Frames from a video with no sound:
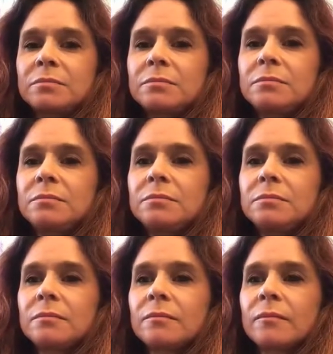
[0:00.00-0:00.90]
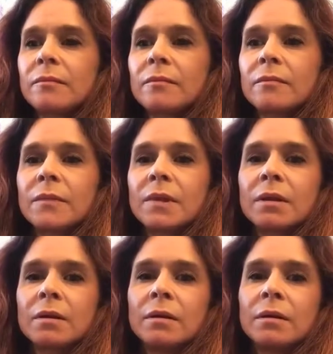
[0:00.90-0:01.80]

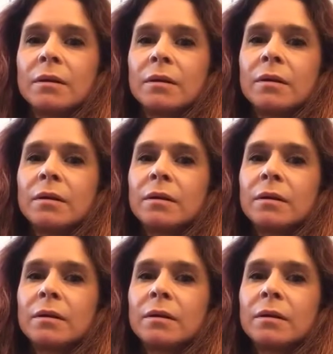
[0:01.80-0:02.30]
(silence)